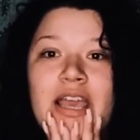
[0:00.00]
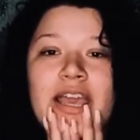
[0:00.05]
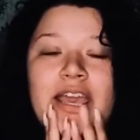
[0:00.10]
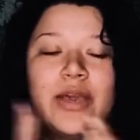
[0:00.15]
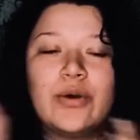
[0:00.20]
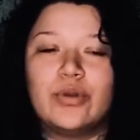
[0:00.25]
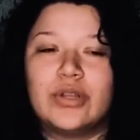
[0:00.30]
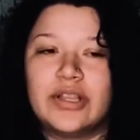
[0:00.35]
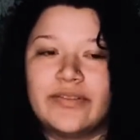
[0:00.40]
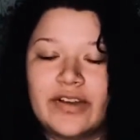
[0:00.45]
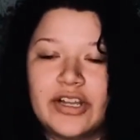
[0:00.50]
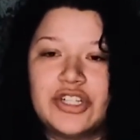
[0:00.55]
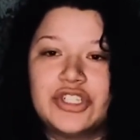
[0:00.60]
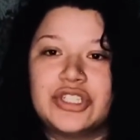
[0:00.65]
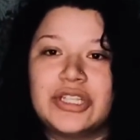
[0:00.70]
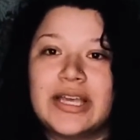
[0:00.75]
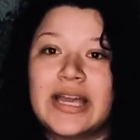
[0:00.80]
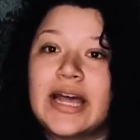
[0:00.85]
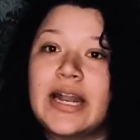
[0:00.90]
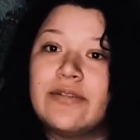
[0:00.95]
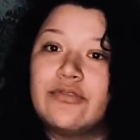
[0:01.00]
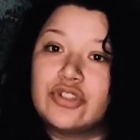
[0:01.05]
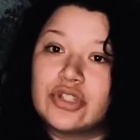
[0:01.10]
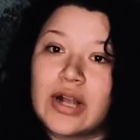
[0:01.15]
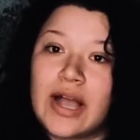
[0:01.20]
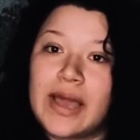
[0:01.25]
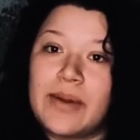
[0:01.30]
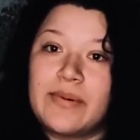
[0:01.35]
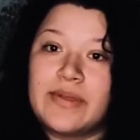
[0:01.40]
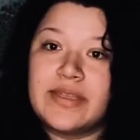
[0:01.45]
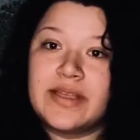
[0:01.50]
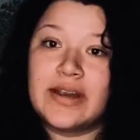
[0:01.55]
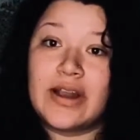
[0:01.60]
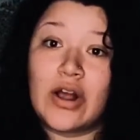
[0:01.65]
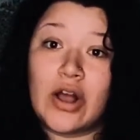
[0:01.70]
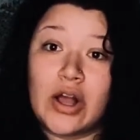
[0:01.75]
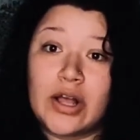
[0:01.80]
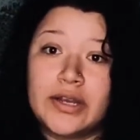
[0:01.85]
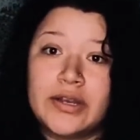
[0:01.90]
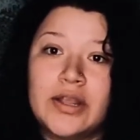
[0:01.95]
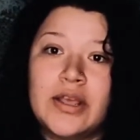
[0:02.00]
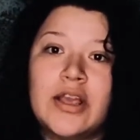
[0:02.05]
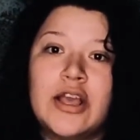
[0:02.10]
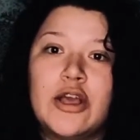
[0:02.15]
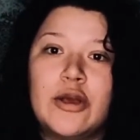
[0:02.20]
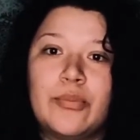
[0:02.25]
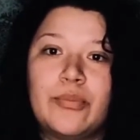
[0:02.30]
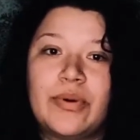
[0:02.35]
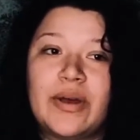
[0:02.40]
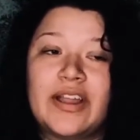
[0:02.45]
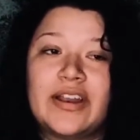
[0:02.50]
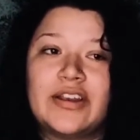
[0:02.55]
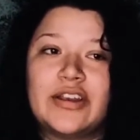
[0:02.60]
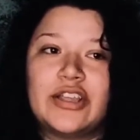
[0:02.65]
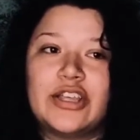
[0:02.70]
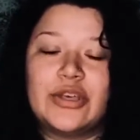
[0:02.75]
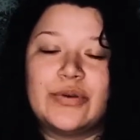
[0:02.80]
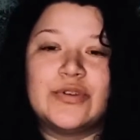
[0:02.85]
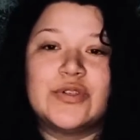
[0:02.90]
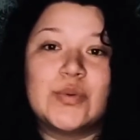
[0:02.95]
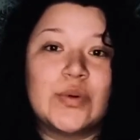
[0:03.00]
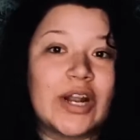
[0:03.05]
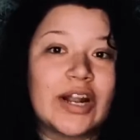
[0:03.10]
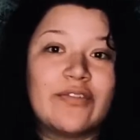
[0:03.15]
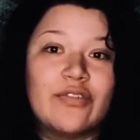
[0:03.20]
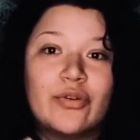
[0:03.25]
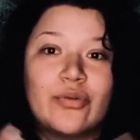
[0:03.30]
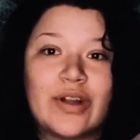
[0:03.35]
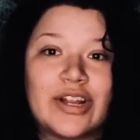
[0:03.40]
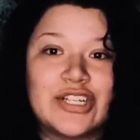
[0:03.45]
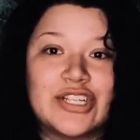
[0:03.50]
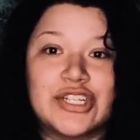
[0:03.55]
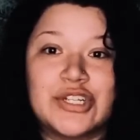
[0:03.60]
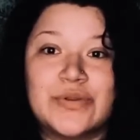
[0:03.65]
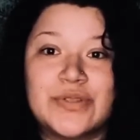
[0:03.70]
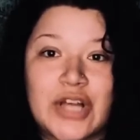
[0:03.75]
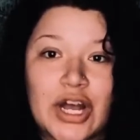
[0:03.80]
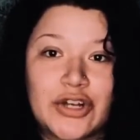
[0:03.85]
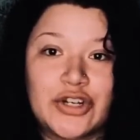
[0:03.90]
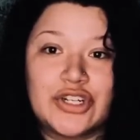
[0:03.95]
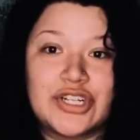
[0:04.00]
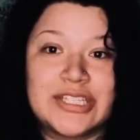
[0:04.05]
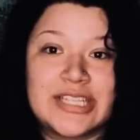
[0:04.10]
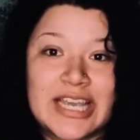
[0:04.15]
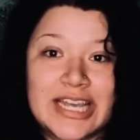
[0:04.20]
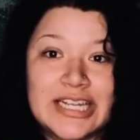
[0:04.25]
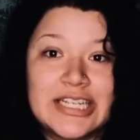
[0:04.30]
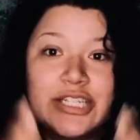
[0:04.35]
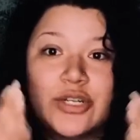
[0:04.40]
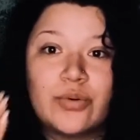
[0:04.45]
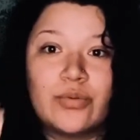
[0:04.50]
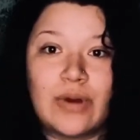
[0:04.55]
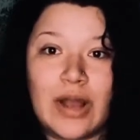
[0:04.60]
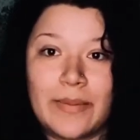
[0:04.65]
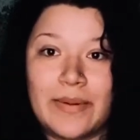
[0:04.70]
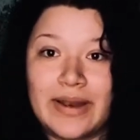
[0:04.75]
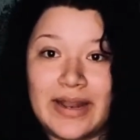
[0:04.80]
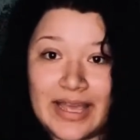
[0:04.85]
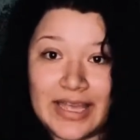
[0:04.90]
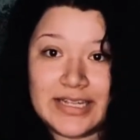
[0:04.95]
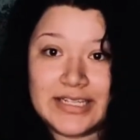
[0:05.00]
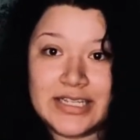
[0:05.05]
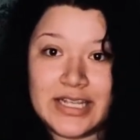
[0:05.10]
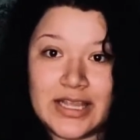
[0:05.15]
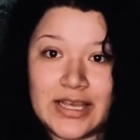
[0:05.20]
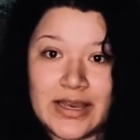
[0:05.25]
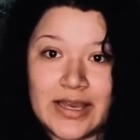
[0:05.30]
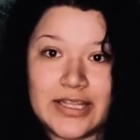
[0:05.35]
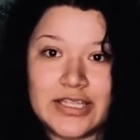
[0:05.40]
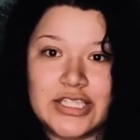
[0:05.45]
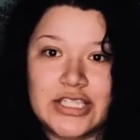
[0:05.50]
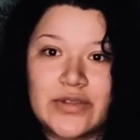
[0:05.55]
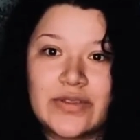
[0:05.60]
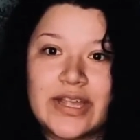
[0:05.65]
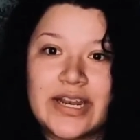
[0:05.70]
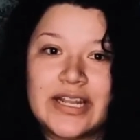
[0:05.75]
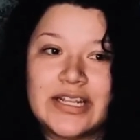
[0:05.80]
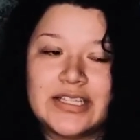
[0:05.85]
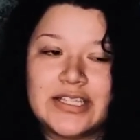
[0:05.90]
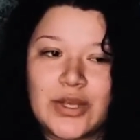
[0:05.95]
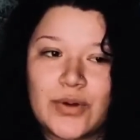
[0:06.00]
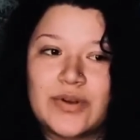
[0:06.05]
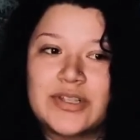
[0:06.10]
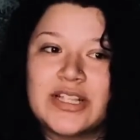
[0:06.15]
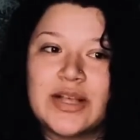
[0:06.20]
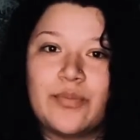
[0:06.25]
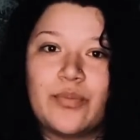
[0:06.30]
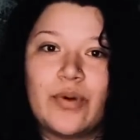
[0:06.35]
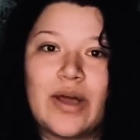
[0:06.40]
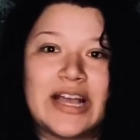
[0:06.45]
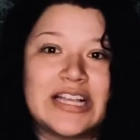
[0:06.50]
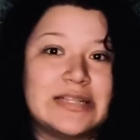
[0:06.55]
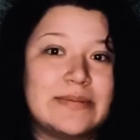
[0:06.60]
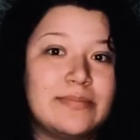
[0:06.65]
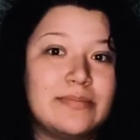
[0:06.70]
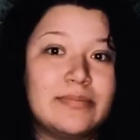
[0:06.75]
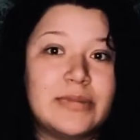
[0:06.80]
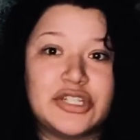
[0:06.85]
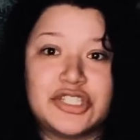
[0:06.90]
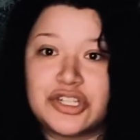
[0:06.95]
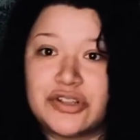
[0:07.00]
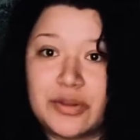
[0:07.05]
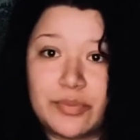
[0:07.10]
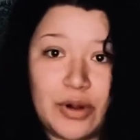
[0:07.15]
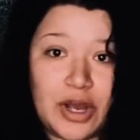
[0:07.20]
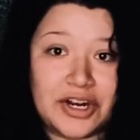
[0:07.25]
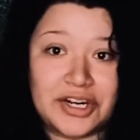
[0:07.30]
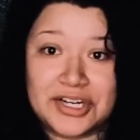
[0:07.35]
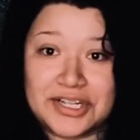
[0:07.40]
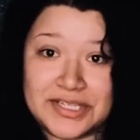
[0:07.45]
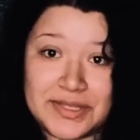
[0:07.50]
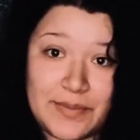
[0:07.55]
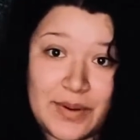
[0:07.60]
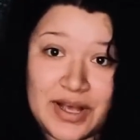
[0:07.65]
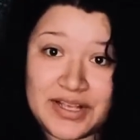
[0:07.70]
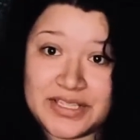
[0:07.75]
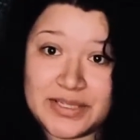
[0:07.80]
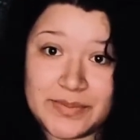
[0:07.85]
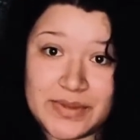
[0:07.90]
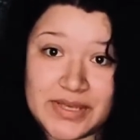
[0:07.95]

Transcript: It will eventually kind of dry with it on, but use whatever residues on your skin to rub it into it so that it soaks up as much of the product as it possibly